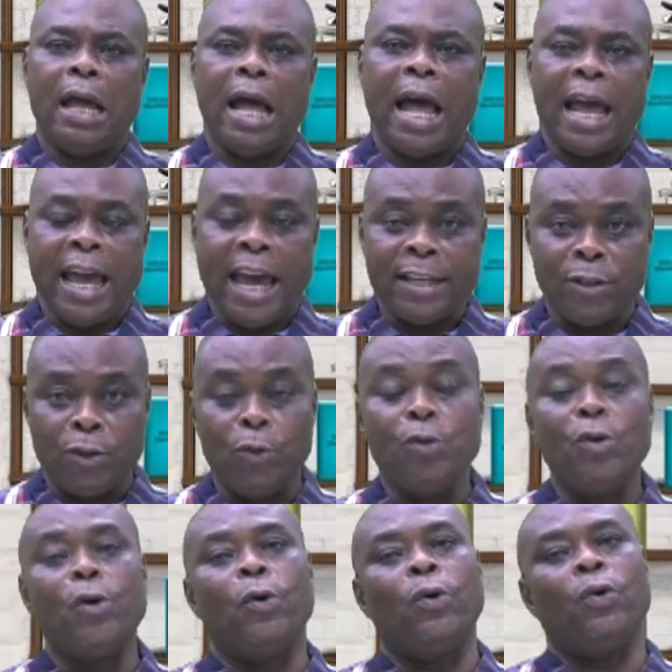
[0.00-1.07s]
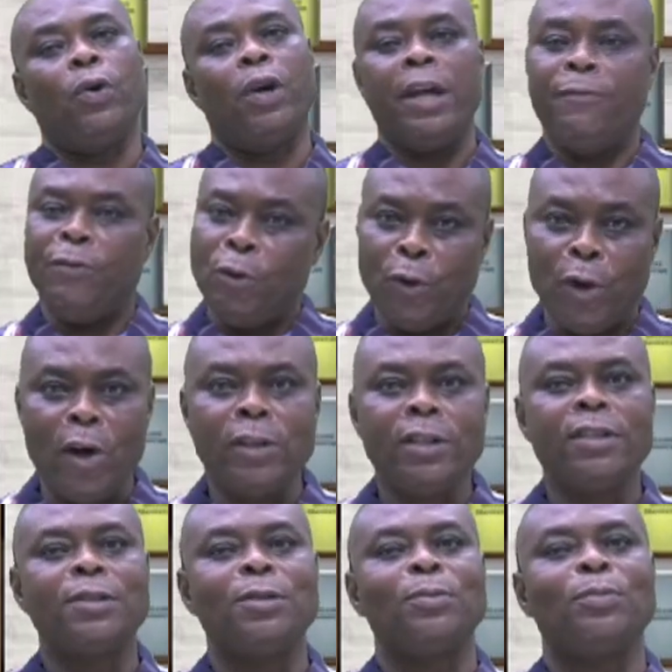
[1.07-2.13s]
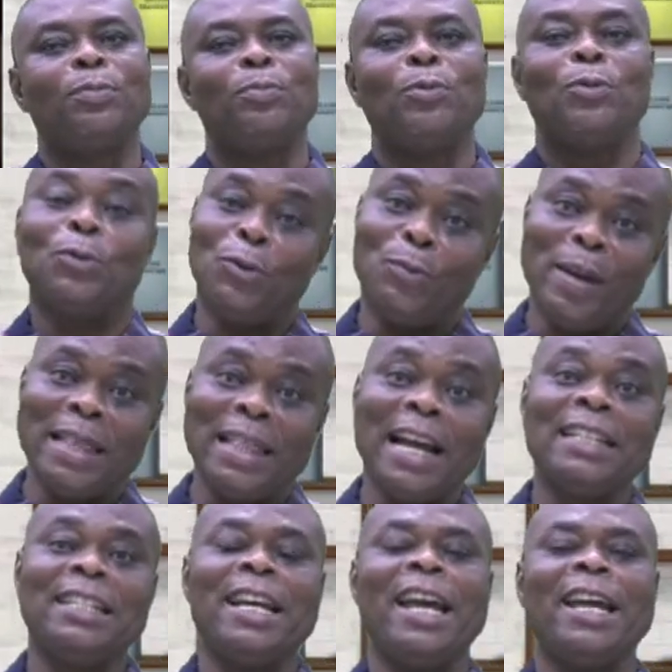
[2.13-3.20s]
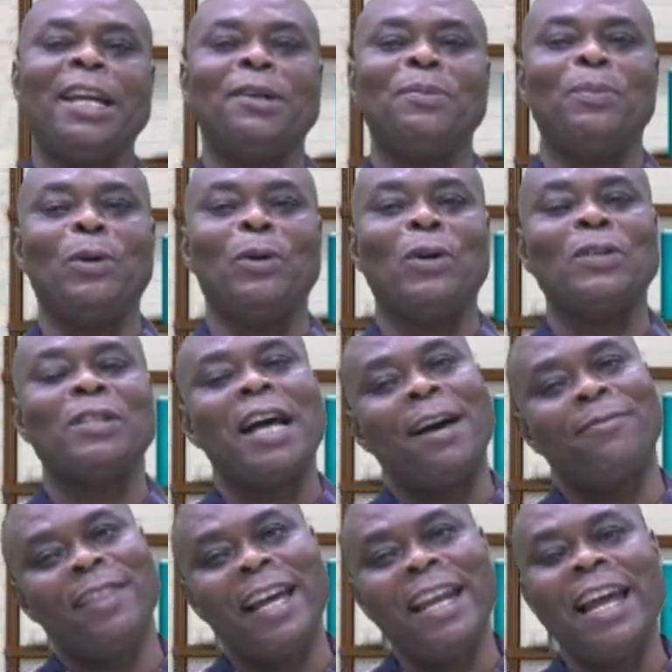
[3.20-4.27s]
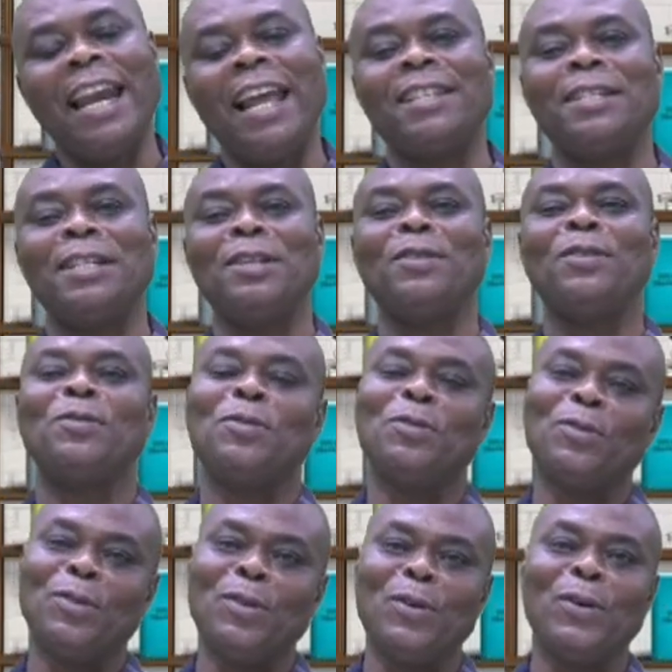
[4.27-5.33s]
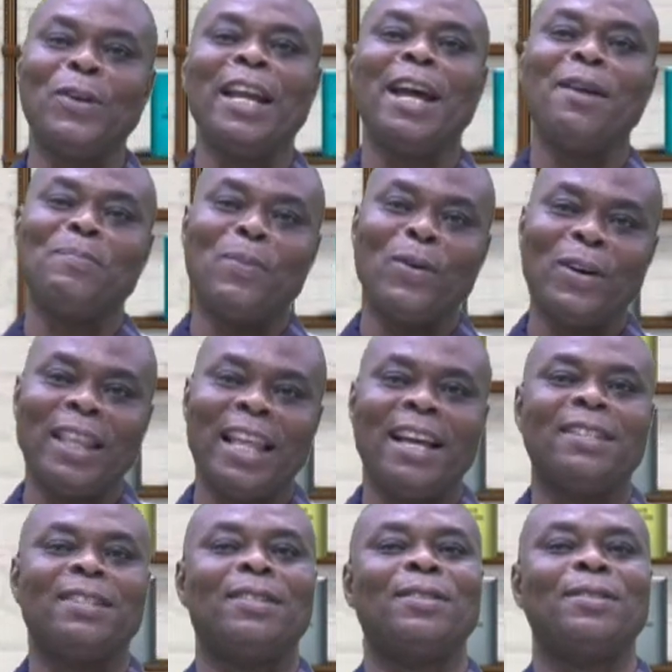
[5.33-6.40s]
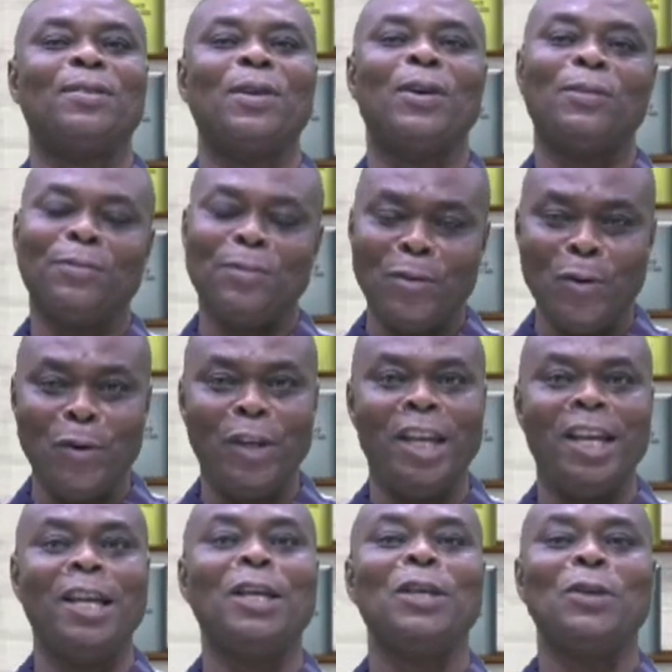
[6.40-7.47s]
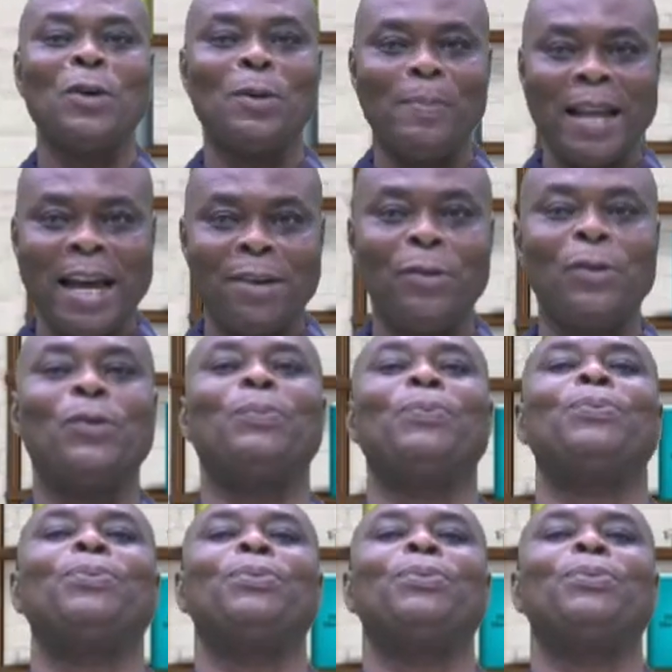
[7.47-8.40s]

I guess you know. If you don't, you better check, because after the lesson, you'll know the importance of knowing your blood group.